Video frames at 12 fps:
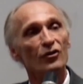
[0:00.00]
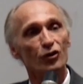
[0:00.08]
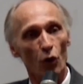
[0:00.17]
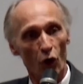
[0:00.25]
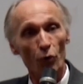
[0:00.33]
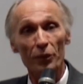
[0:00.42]

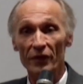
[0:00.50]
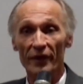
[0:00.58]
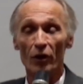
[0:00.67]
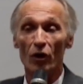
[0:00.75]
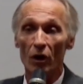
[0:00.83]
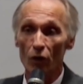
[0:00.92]
to open
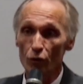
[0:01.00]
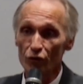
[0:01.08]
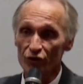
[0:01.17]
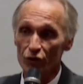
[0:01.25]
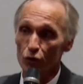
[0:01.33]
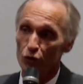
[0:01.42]
their own
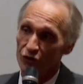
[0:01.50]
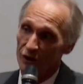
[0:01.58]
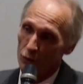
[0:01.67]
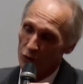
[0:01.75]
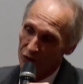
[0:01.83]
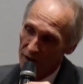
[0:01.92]
schools
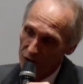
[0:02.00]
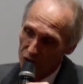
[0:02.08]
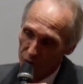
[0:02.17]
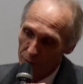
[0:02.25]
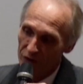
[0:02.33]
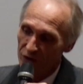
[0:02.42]
that will teach
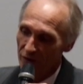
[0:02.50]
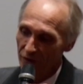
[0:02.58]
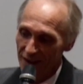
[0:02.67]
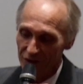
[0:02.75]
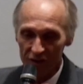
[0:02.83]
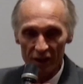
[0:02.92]

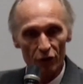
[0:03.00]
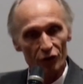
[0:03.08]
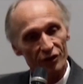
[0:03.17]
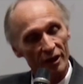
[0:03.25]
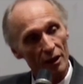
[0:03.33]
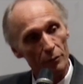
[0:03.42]
specific
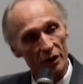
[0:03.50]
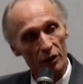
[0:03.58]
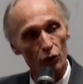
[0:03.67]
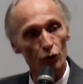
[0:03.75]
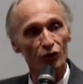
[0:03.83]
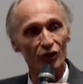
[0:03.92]
skills that can be
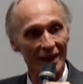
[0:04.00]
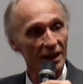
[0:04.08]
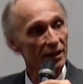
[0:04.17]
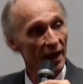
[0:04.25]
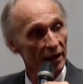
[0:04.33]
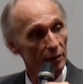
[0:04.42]
used
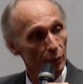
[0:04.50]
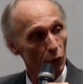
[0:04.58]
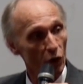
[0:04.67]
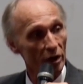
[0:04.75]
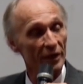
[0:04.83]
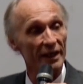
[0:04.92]
in that
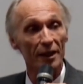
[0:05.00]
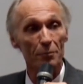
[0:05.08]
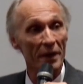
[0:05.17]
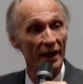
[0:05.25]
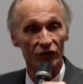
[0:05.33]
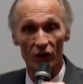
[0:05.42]
employment. It
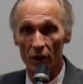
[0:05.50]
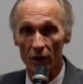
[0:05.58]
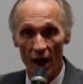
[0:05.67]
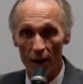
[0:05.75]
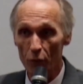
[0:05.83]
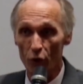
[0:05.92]
makes a
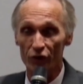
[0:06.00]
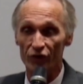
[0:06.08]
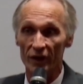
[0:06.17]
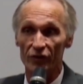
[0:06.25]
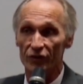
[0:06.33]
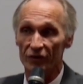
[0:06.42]
lot more
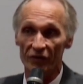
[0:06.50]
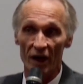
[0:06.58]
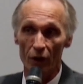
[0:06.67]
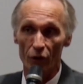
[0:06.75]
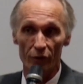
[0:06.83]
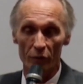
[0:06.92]
sense to
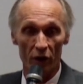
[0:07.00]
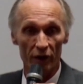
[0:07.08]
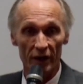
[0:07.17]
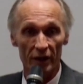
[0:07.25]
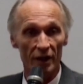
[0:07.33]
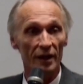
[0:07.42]
follow the
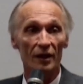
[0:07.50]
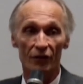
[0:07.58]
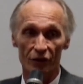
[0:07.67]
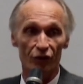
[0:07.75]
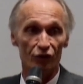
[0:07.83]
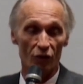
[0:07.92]
market
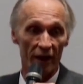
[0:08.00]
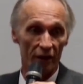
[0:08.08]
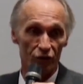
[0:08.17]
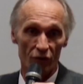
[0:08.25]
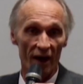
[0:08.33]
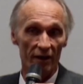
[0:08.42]
than to try
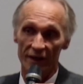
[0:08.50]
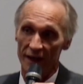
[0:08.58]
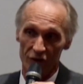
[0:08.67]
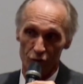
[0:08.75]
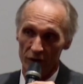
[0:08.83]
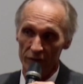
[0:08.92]
to drive it
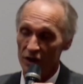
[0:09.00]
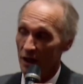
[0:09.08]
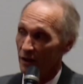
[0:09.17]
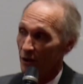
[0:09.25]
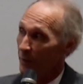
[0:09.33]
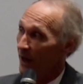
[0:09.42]
as we've
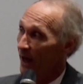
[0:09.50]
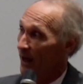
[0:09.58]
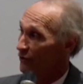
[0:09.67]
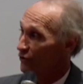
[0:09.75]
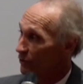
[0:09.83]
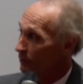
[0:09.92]
done in the
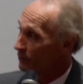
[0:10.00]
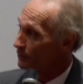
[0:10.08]
past.